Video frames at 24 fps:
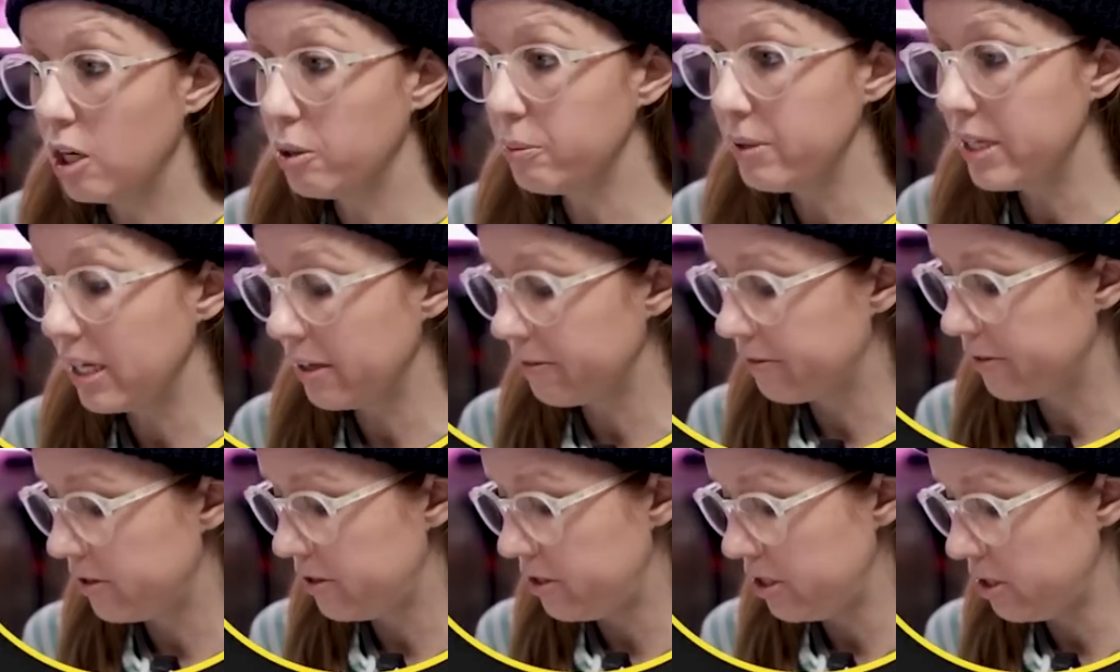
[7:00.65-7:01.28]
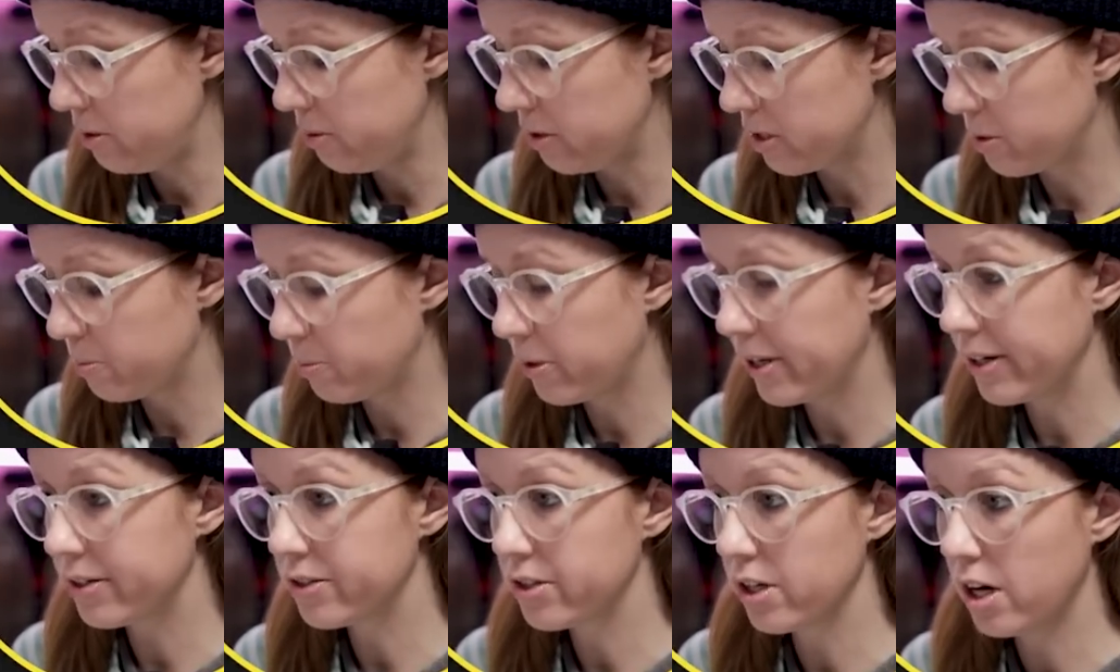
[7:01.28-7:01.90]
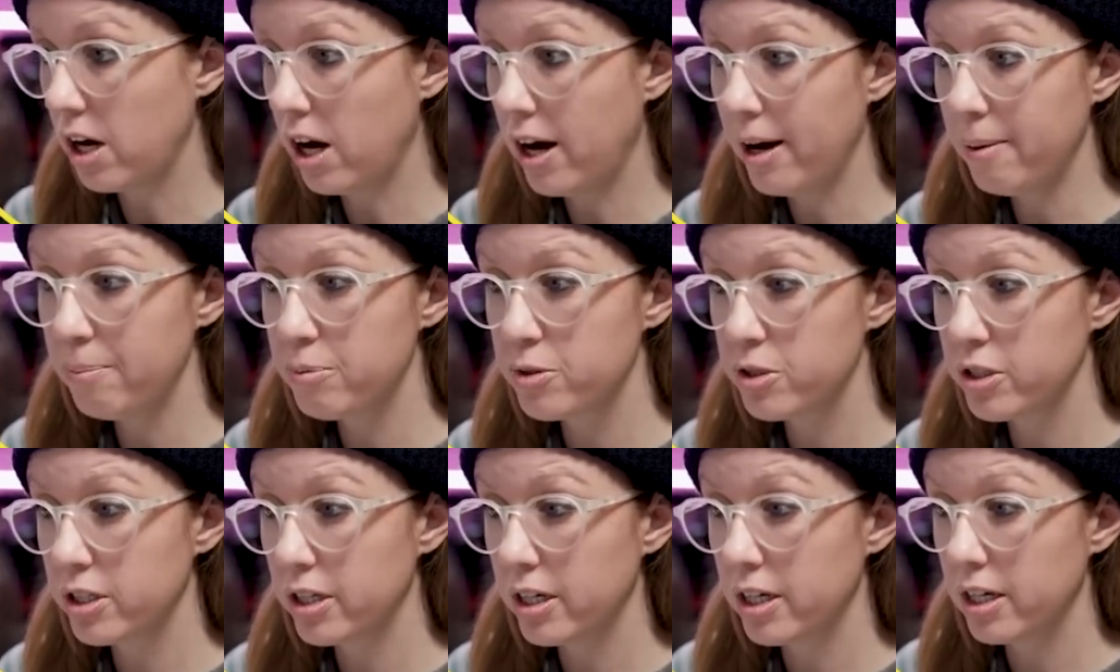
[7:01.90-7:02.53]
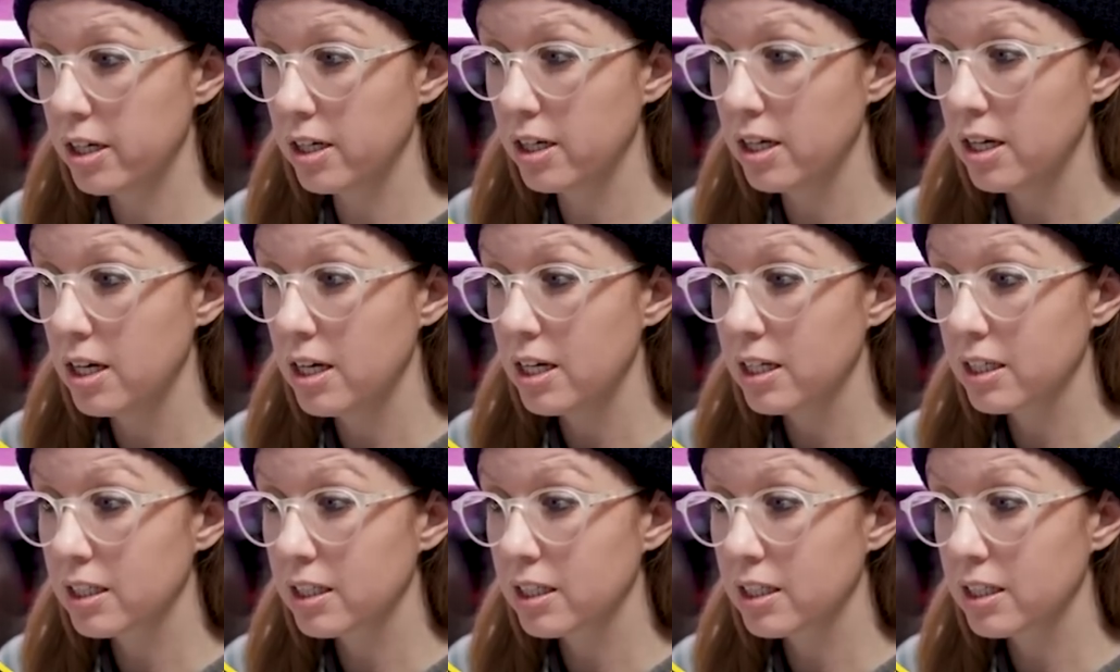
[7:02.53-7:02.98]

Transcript: all we have to do is press Option,